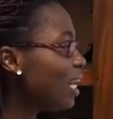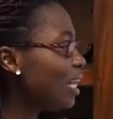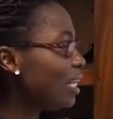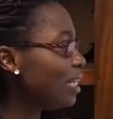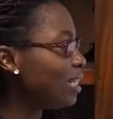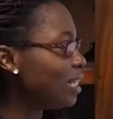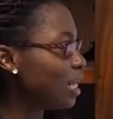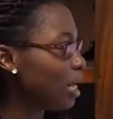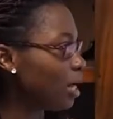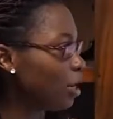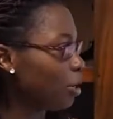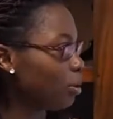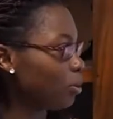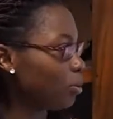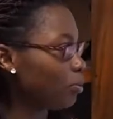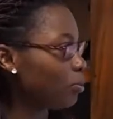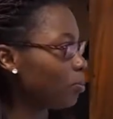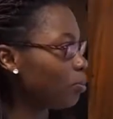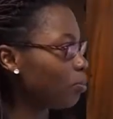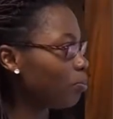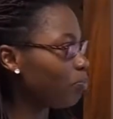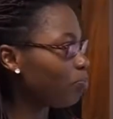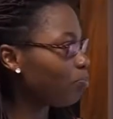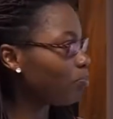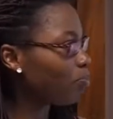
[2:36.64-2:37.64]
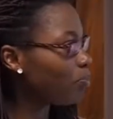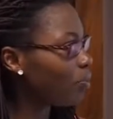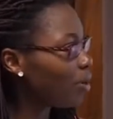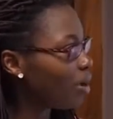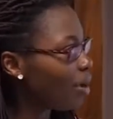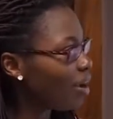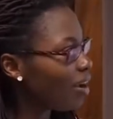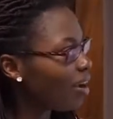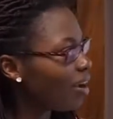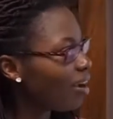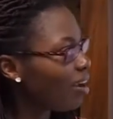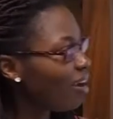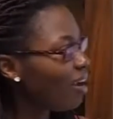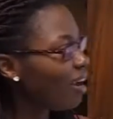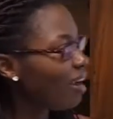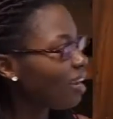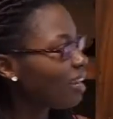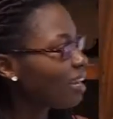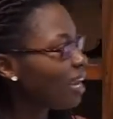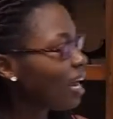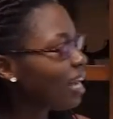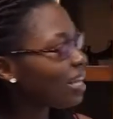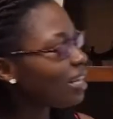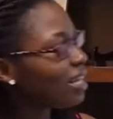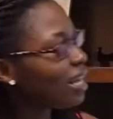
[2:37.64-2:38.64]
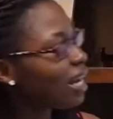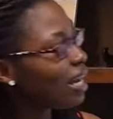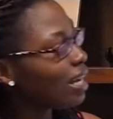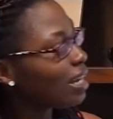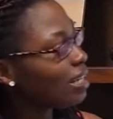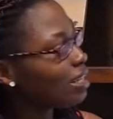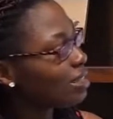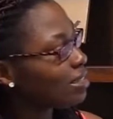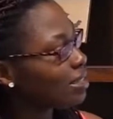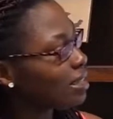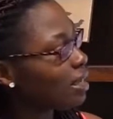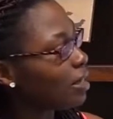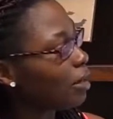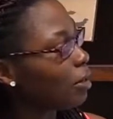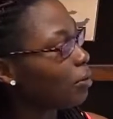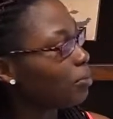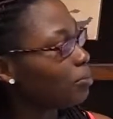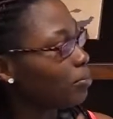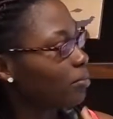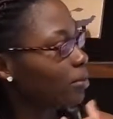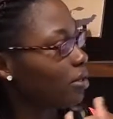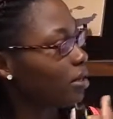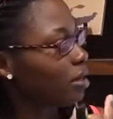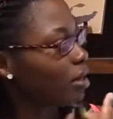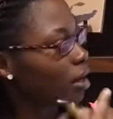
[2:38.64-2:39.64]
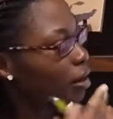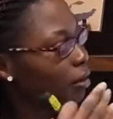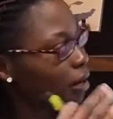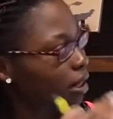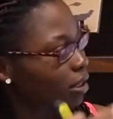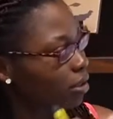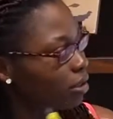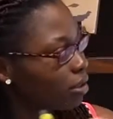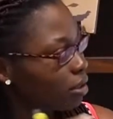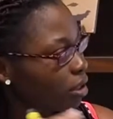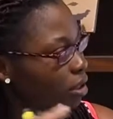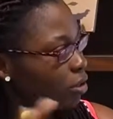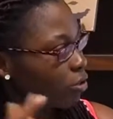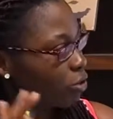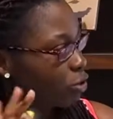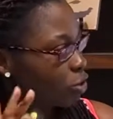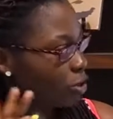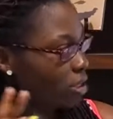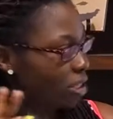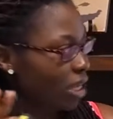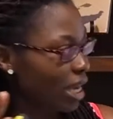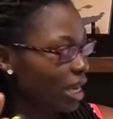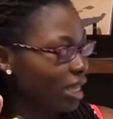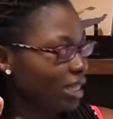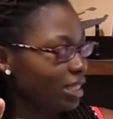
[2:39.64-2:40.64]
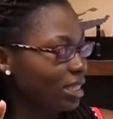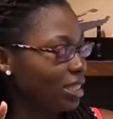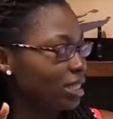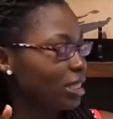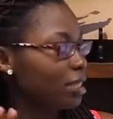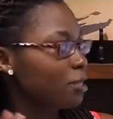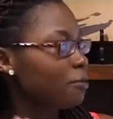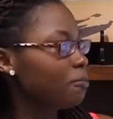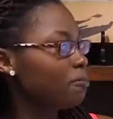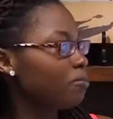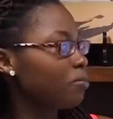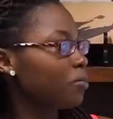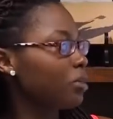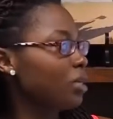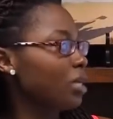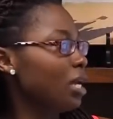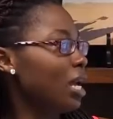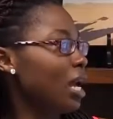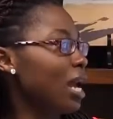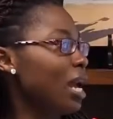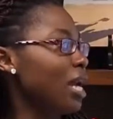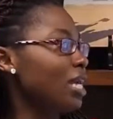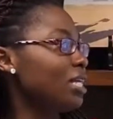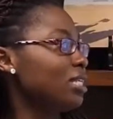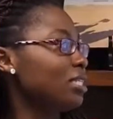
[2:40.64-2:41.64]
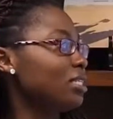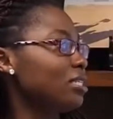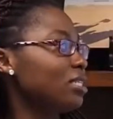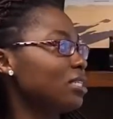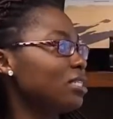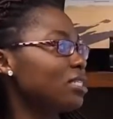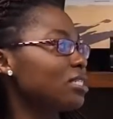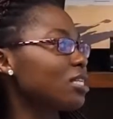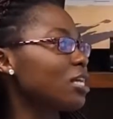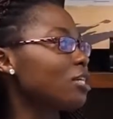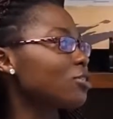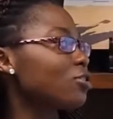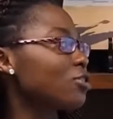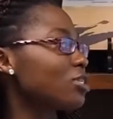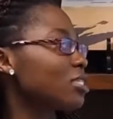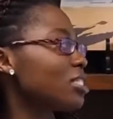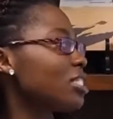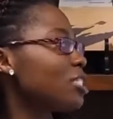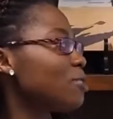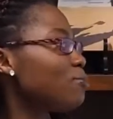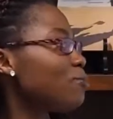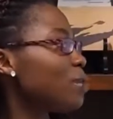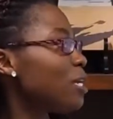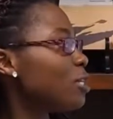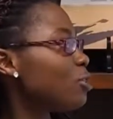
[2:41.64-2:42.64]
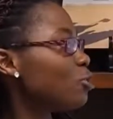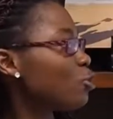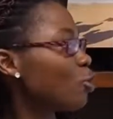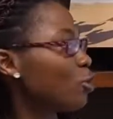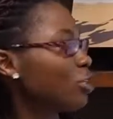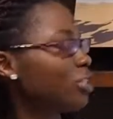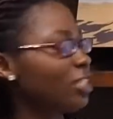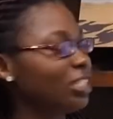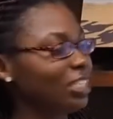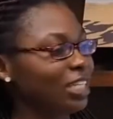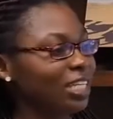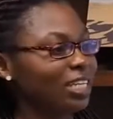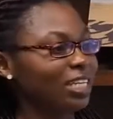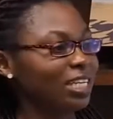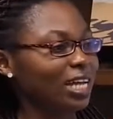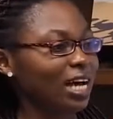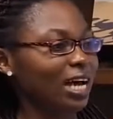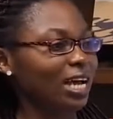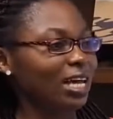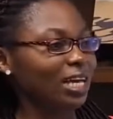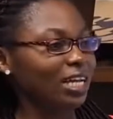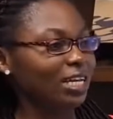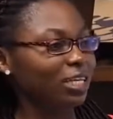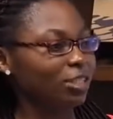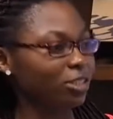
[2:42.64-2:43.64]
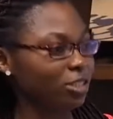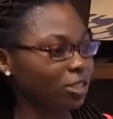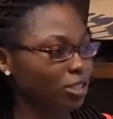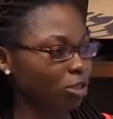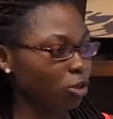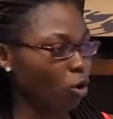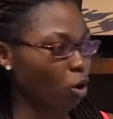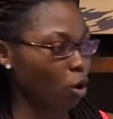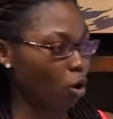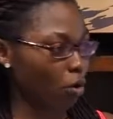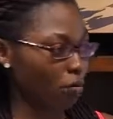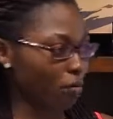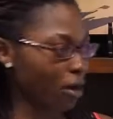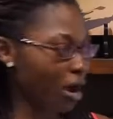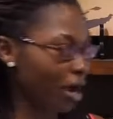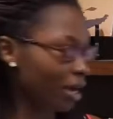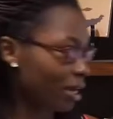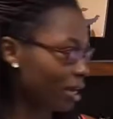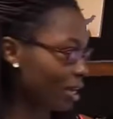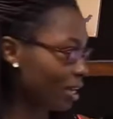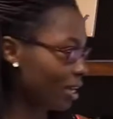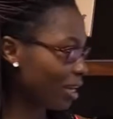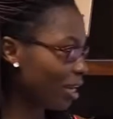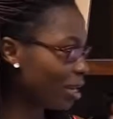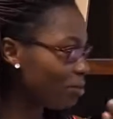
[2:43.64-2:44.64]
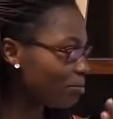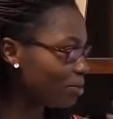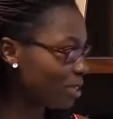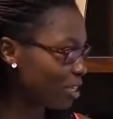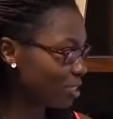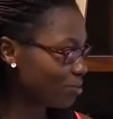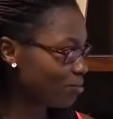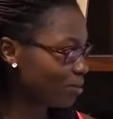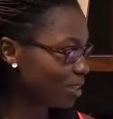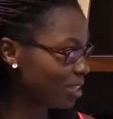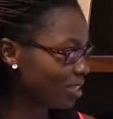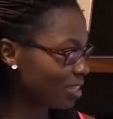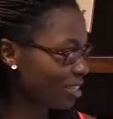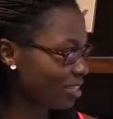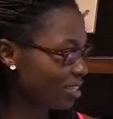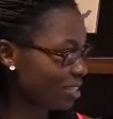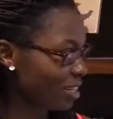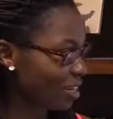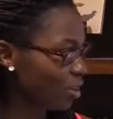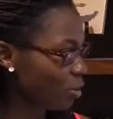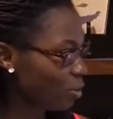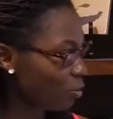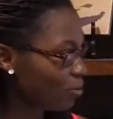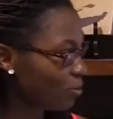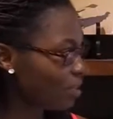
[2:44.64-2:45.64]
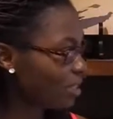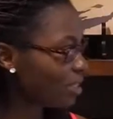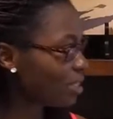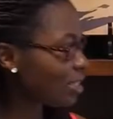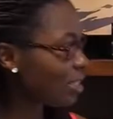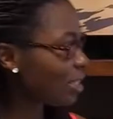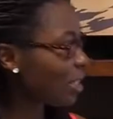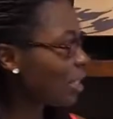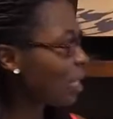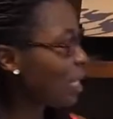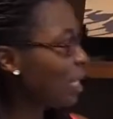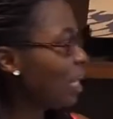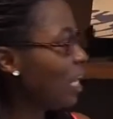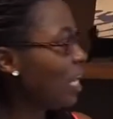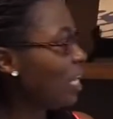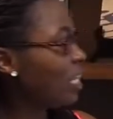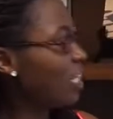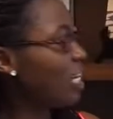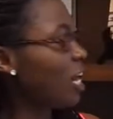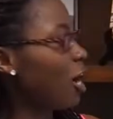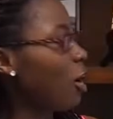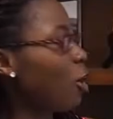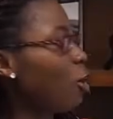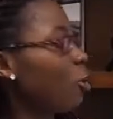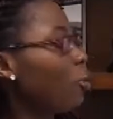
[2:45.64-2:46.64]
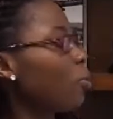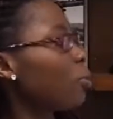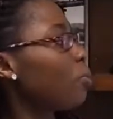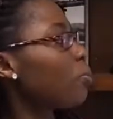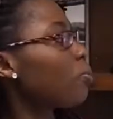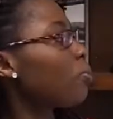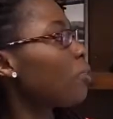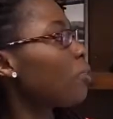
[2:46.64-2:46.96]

Now, Ghana is a hierarchical society, and status is based on gender, age, or rank. Let me explain this a little bit. Now,